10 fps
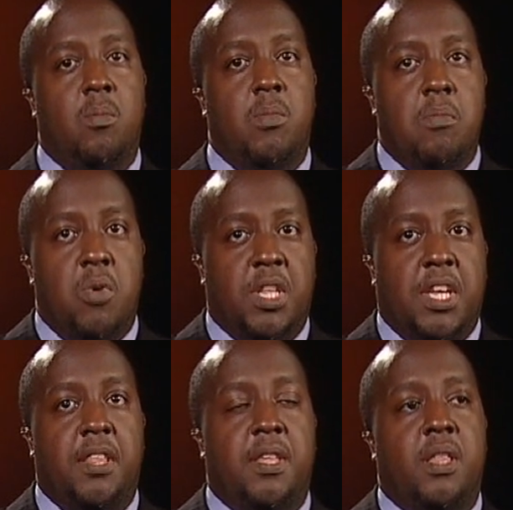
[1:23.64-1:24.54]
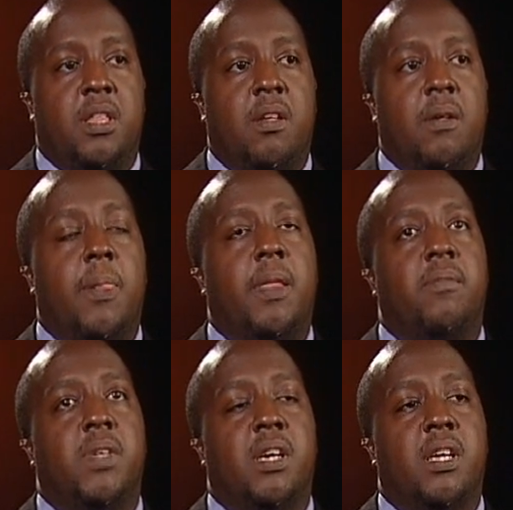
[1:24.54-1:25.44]
most cases,
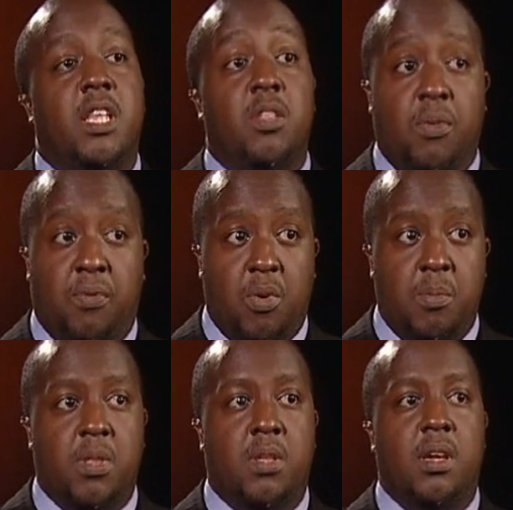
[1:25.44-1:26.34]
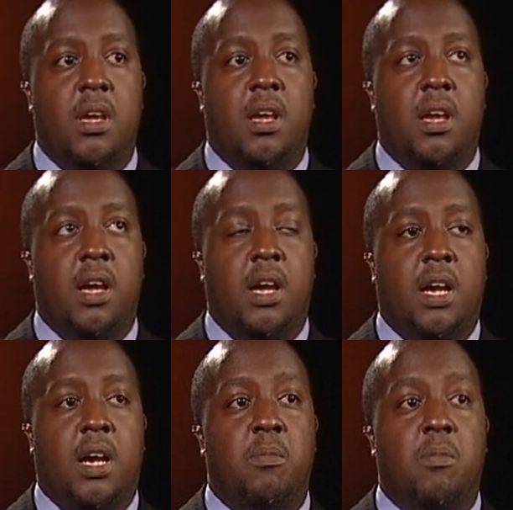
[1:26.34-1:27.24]
these reforms
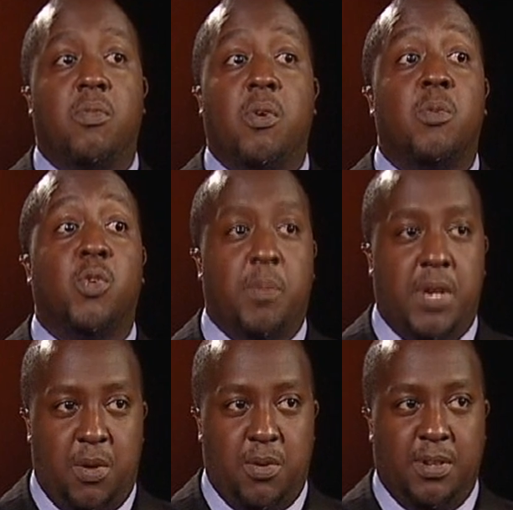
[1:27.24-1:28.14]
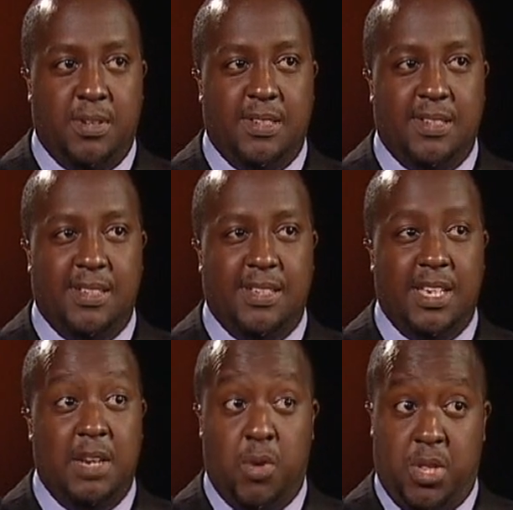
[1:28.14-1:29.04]
come from top down,
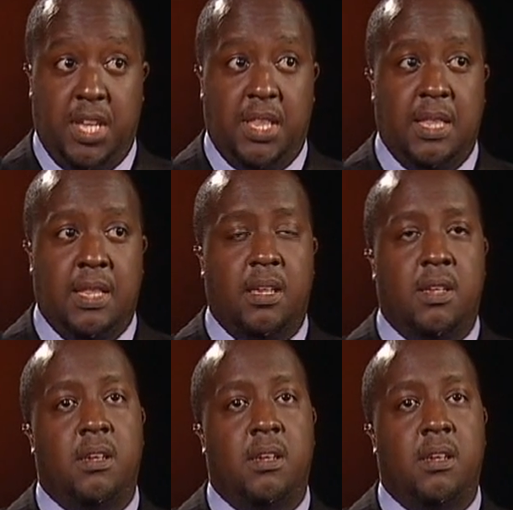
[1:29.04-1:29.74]
in most cases.